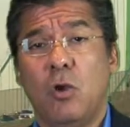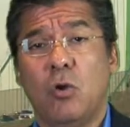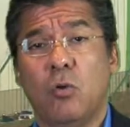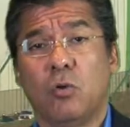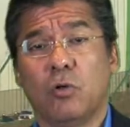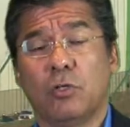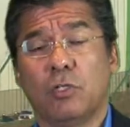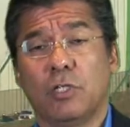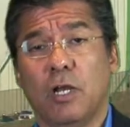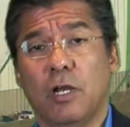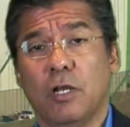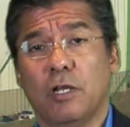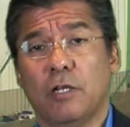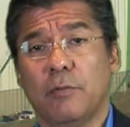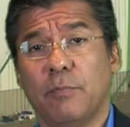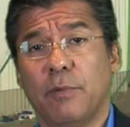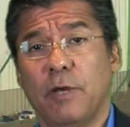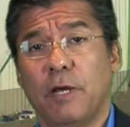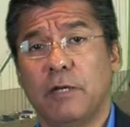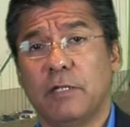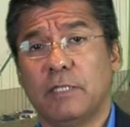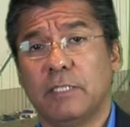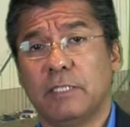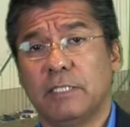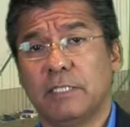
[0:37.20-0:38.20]
We're talking
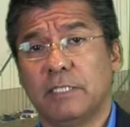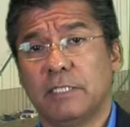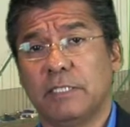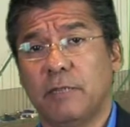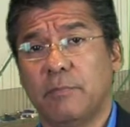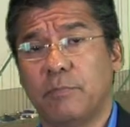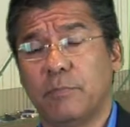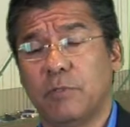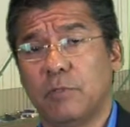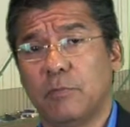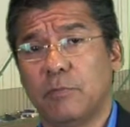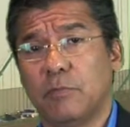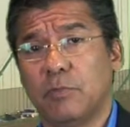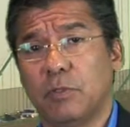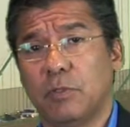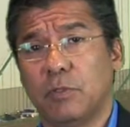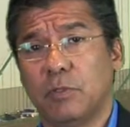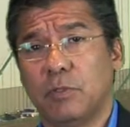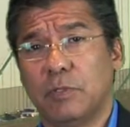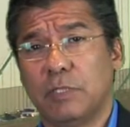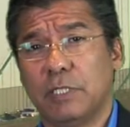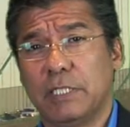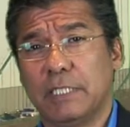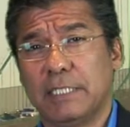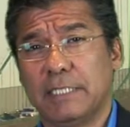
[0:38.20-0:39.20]
about in step
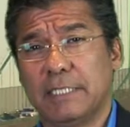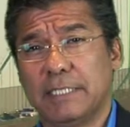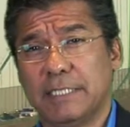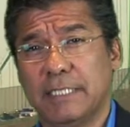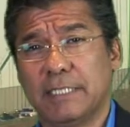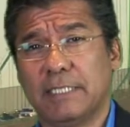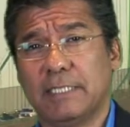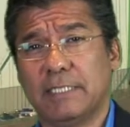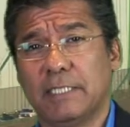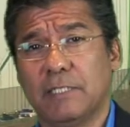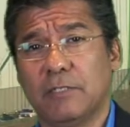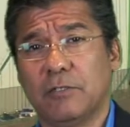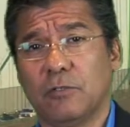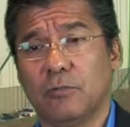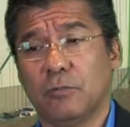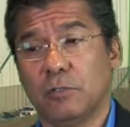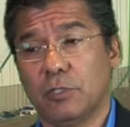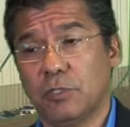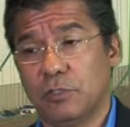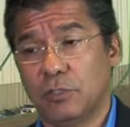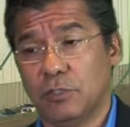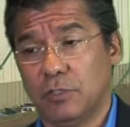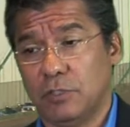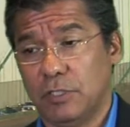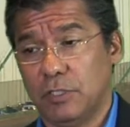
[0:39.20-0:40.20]
number 6 here,
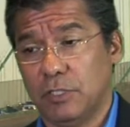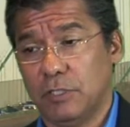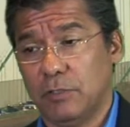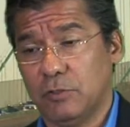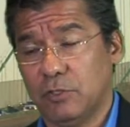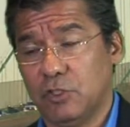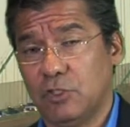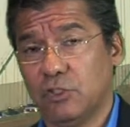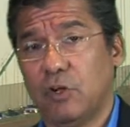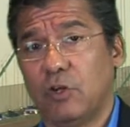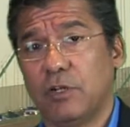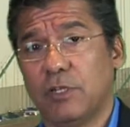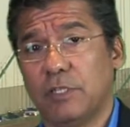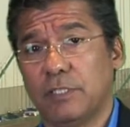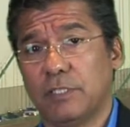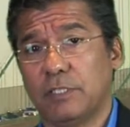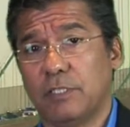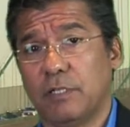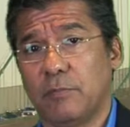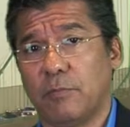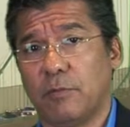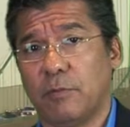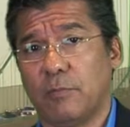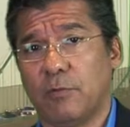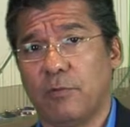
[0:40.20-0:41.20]
which started in
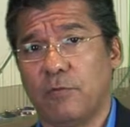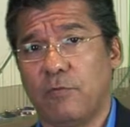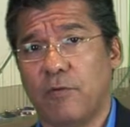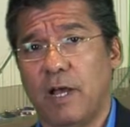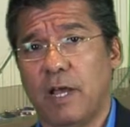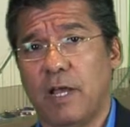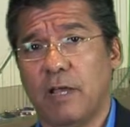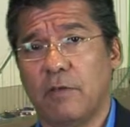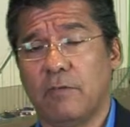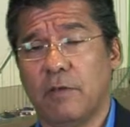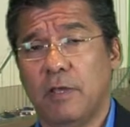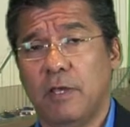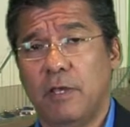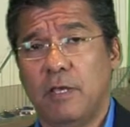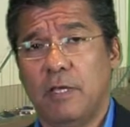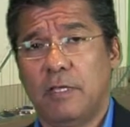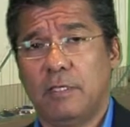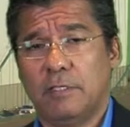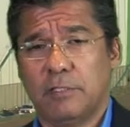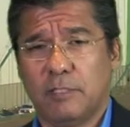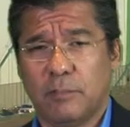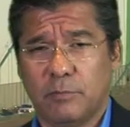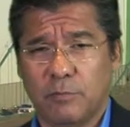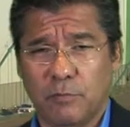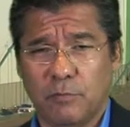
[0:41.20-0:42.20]
step number 5.
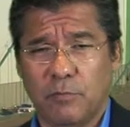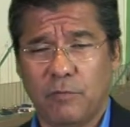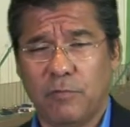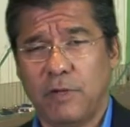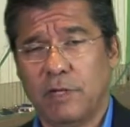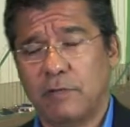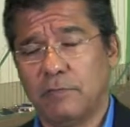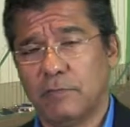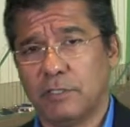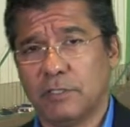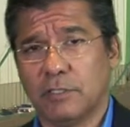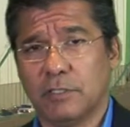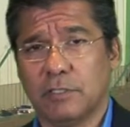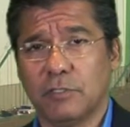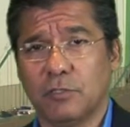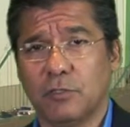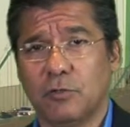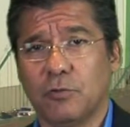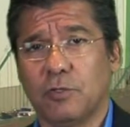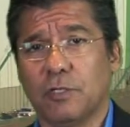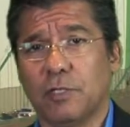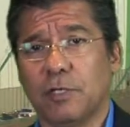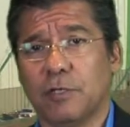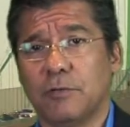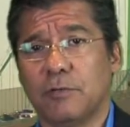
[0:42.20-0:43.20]
Step number 5 and 6
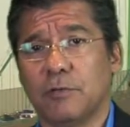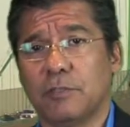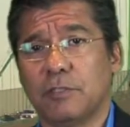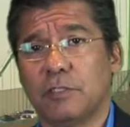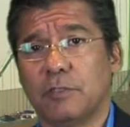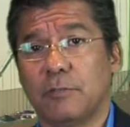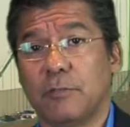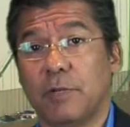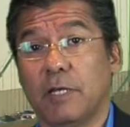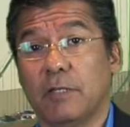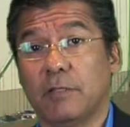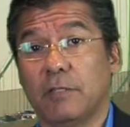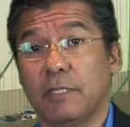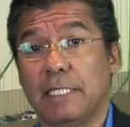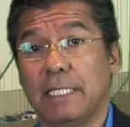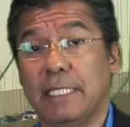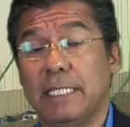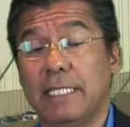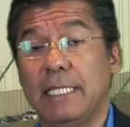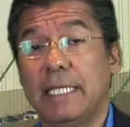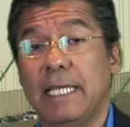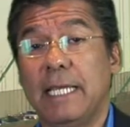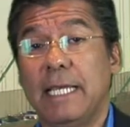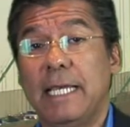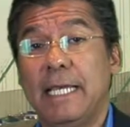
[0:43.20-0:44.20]
go together. It's about
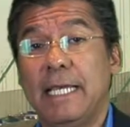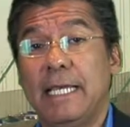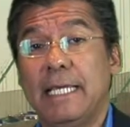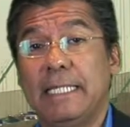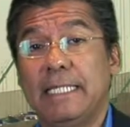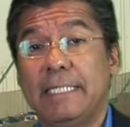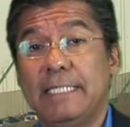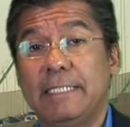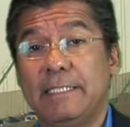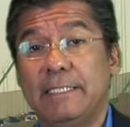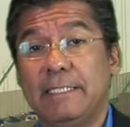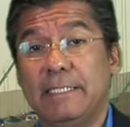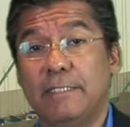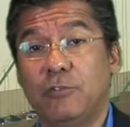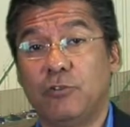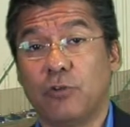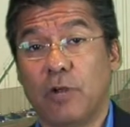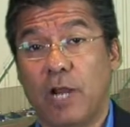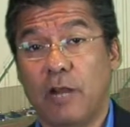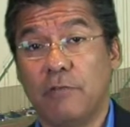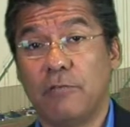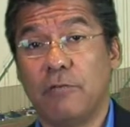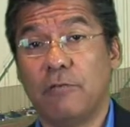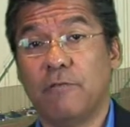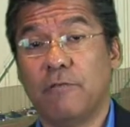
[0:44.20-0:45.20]
the
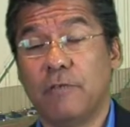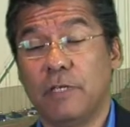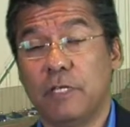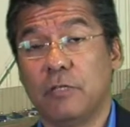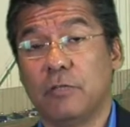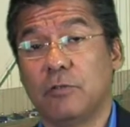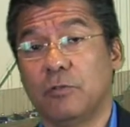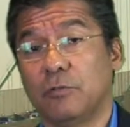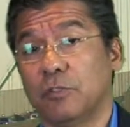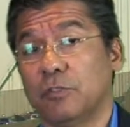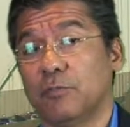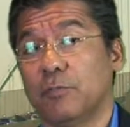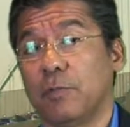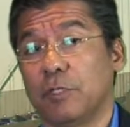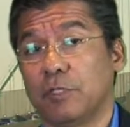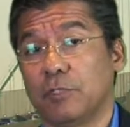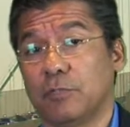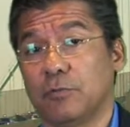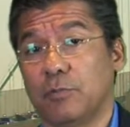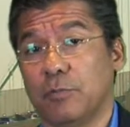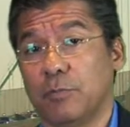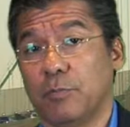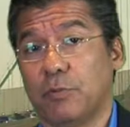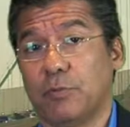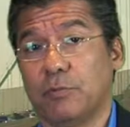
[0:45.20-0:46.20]
Driver Vehicle
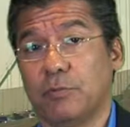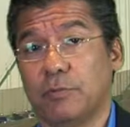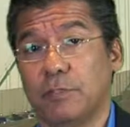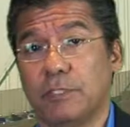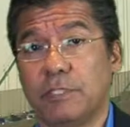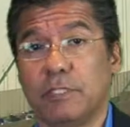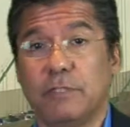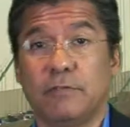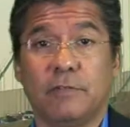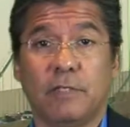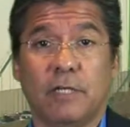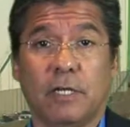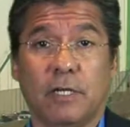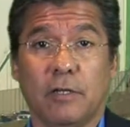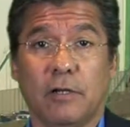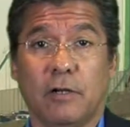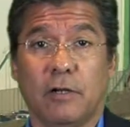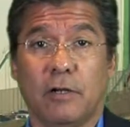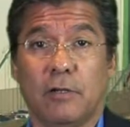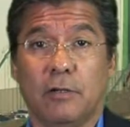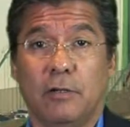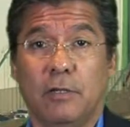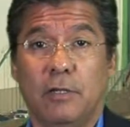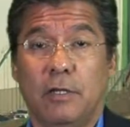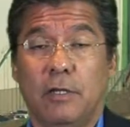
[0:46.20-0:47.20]
Inspection Report, the
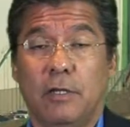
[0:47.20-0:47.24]
DVIR.